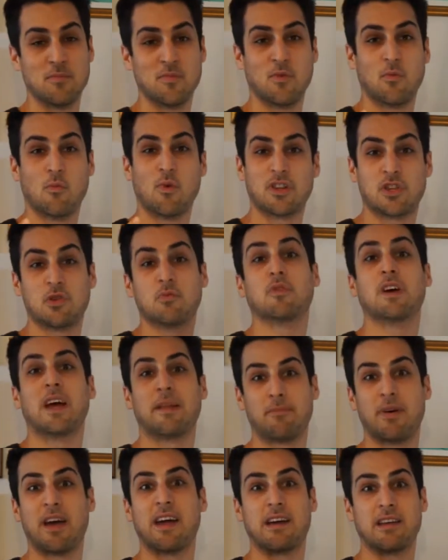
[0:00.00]
what you
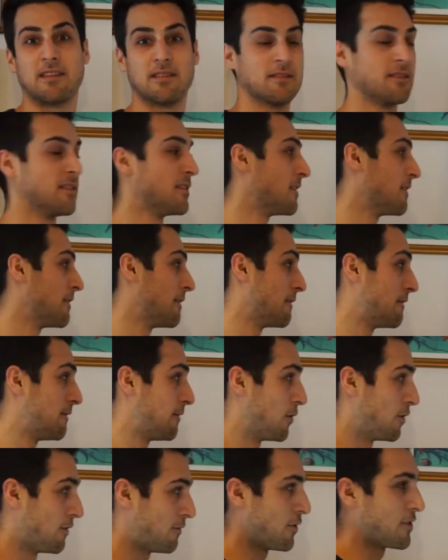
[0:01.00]
get paid
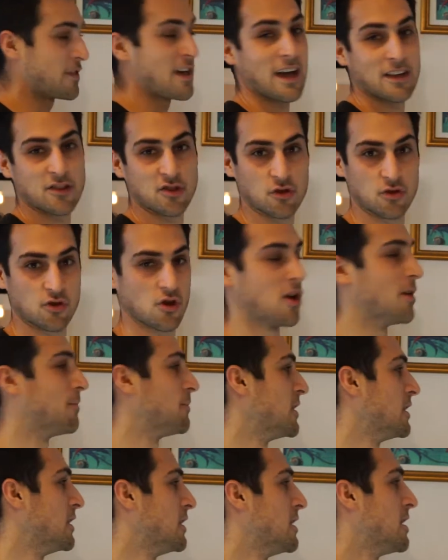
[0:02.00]
for the actual job.
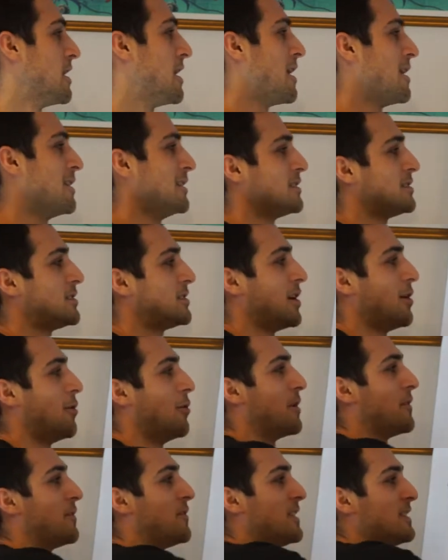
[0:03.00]

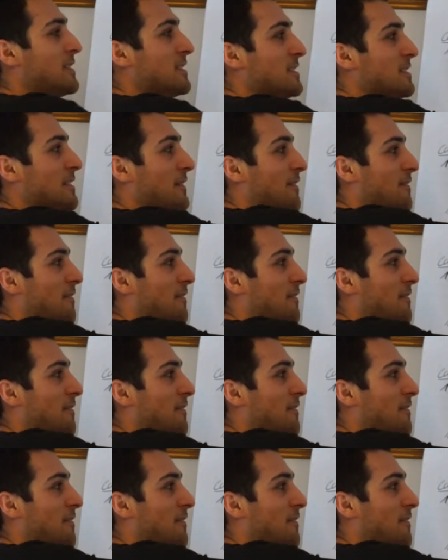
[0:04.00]
So if this is